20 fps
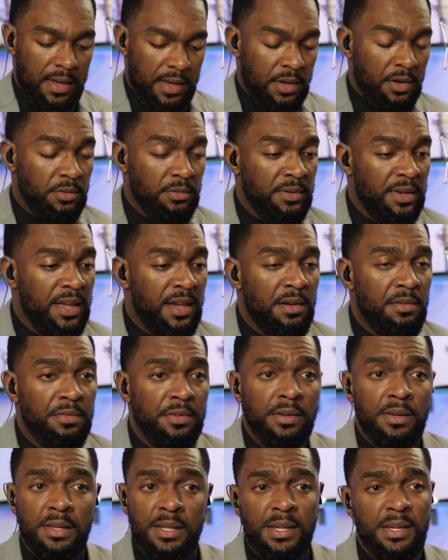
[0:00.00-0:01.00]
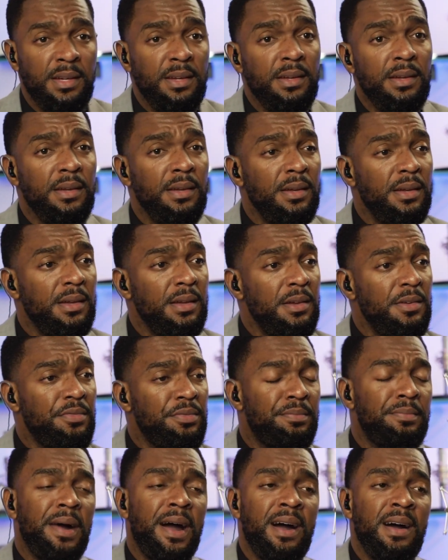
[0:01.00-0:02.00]
He'll never
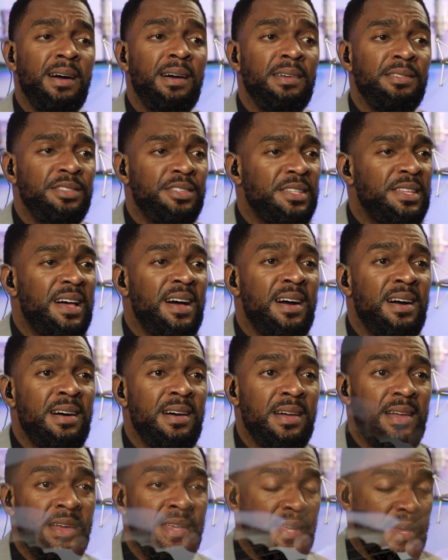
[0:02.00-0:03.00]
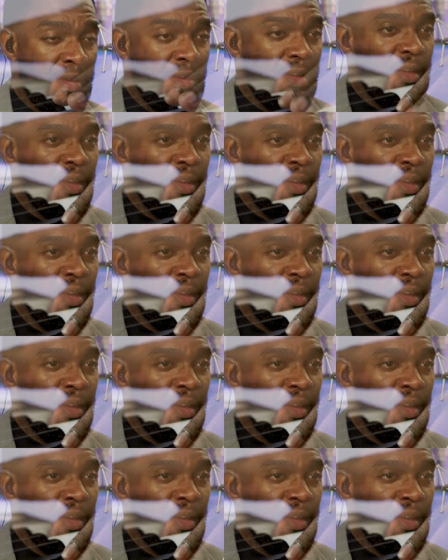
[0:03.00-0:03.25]
leave my side,